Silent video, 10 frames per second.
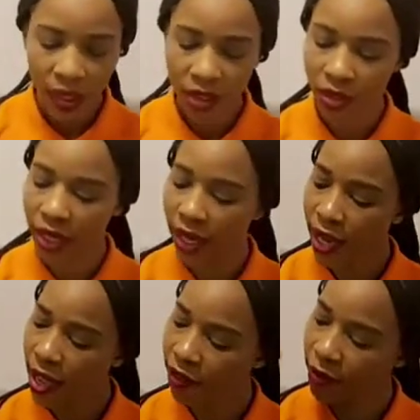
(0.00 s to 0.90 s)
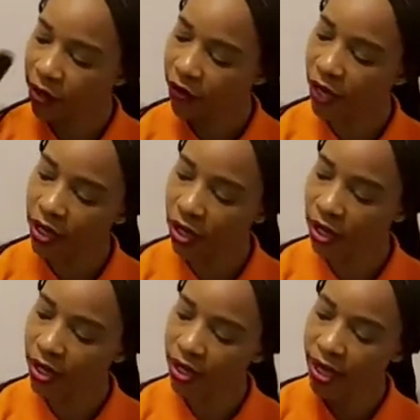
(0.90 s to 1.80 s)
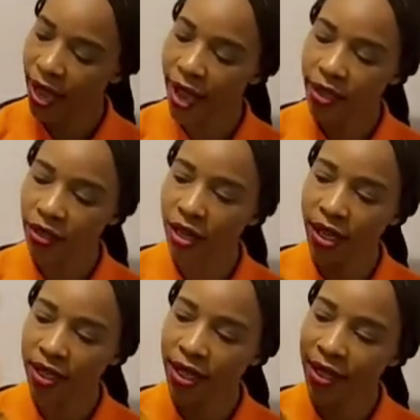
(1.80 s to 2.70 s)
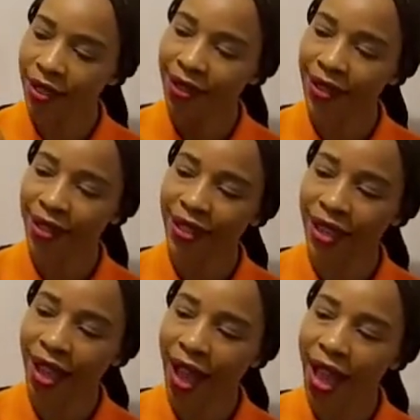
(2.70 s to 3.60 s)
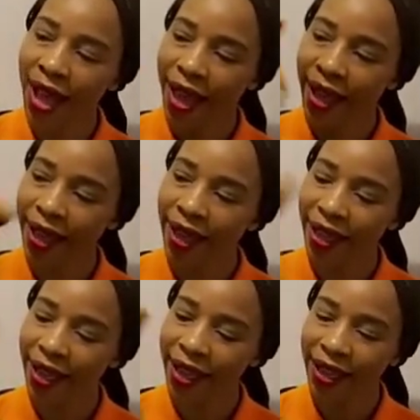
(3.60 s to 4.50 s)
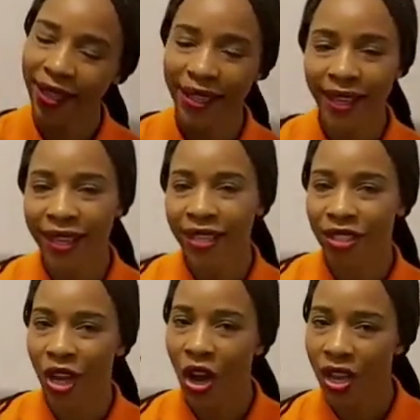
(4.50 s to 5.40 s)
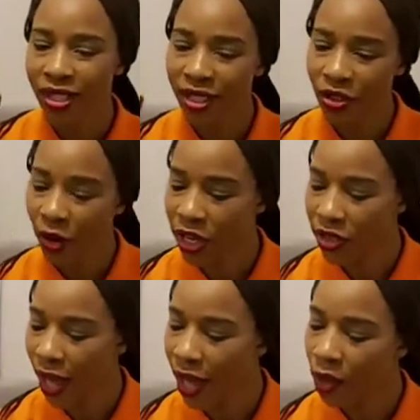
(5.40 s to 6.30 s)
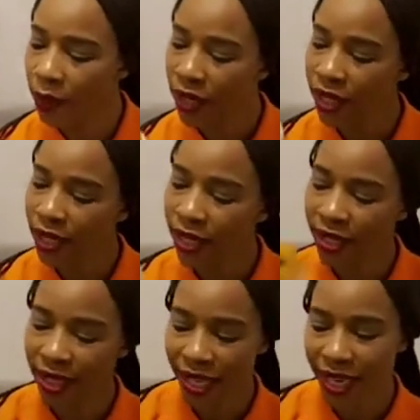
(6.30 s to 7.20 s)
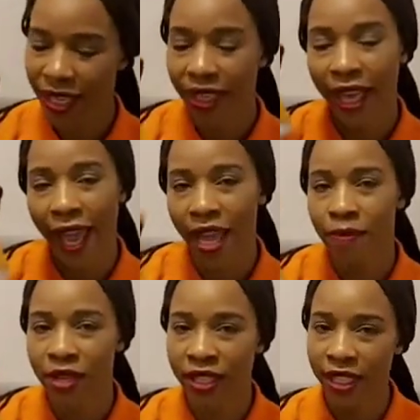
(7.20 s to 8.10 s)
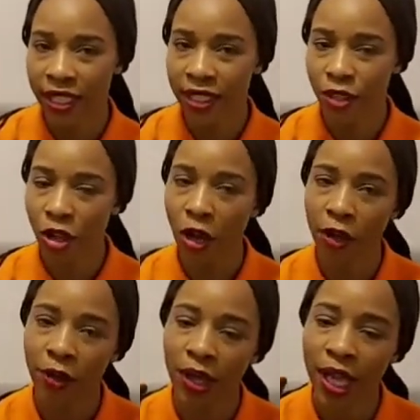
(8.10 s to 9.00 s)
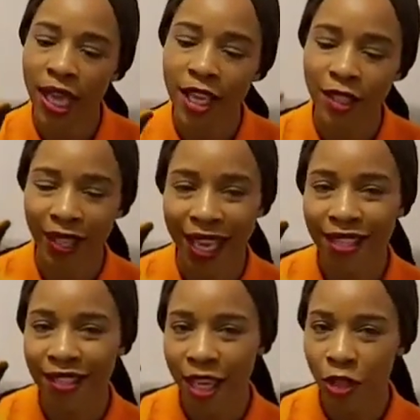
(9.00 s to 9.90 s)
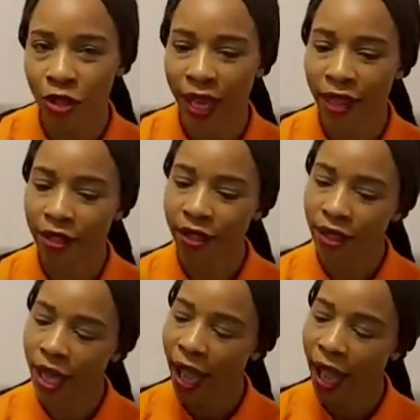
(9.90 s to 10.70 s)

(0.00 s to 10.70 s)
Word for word: So here I have my friend Hossie. Say hi to Hossie. Hi. So Hossie is going to help us sing the ABCD song. So let's sing together.